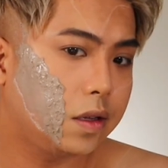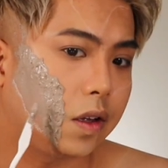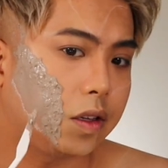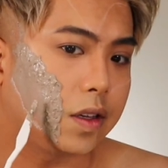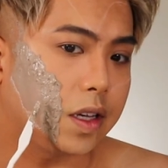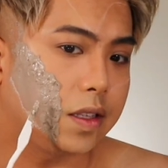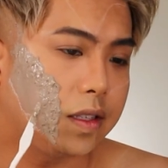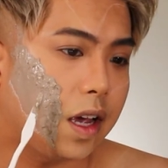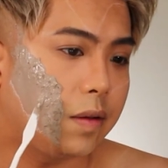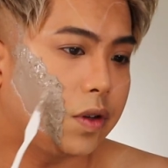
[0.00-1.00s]
so as you can
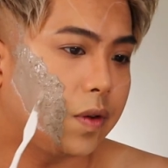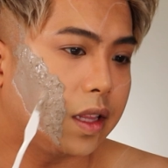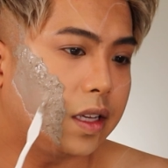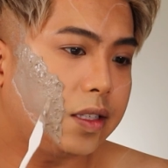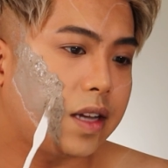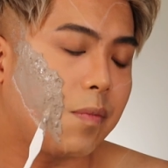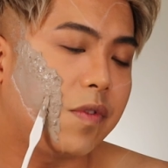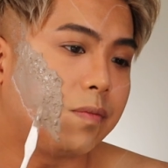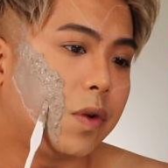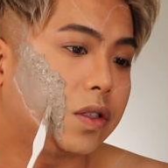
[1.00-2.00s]
see I'm doing this type
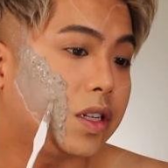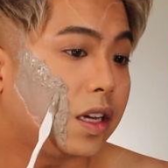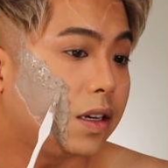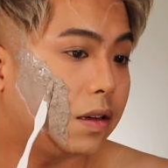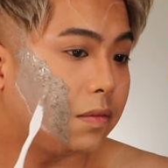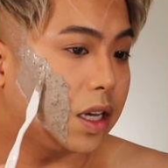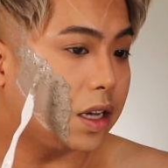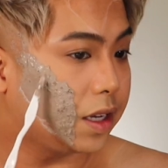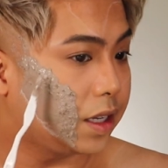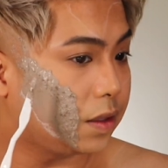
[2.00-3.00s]
of motion
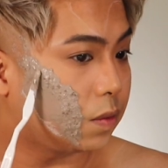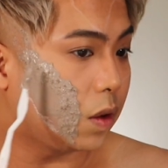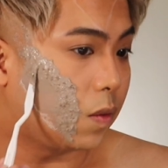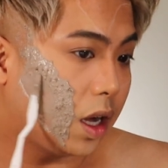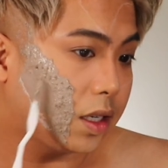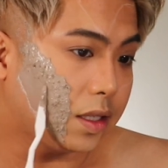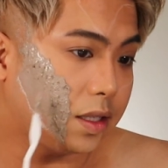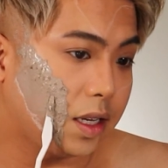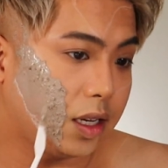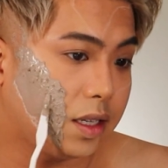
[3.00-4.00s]
because we want to
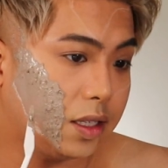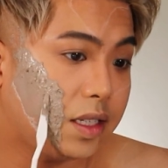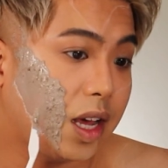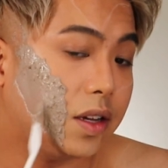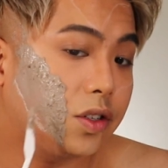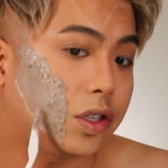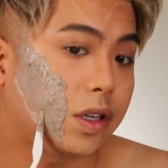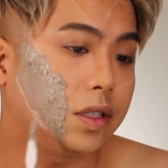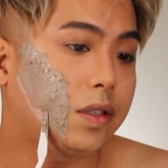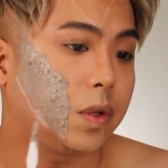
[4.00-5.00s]
see
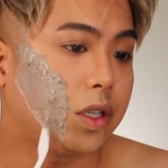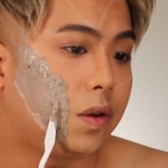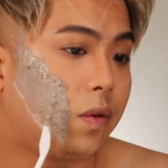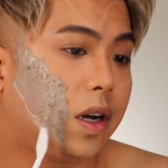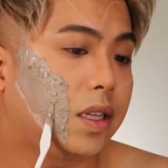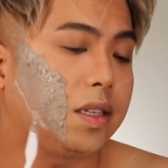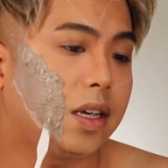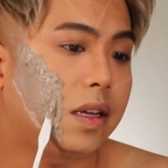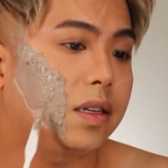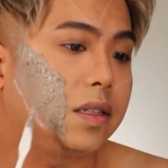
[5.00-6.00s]
textures we don't want to
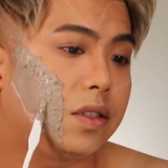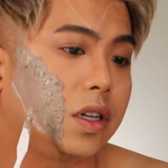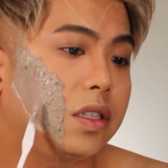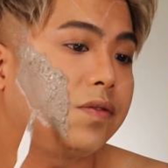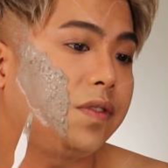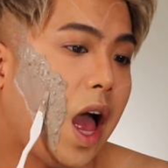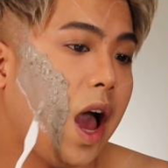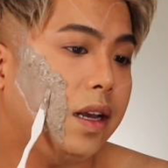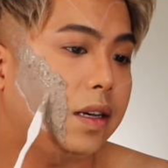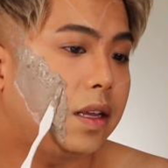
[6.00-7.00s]
see it just
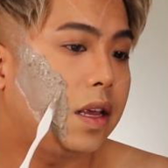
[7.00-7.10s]
flat